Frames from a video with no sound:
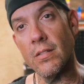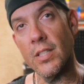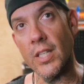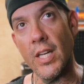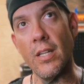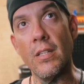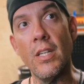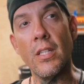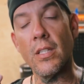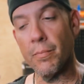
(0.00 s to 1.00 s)
to get
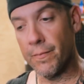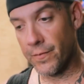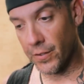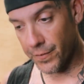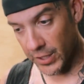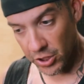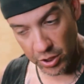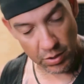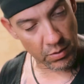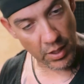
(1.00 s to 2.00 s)
the fish
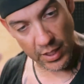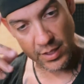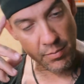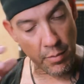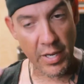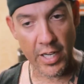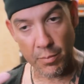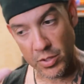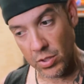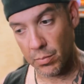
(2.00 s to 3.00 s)
to, at least in my mind,
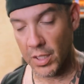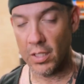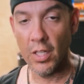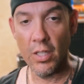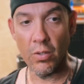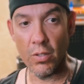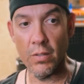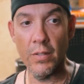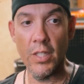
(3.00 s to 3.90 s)
I'm assuming or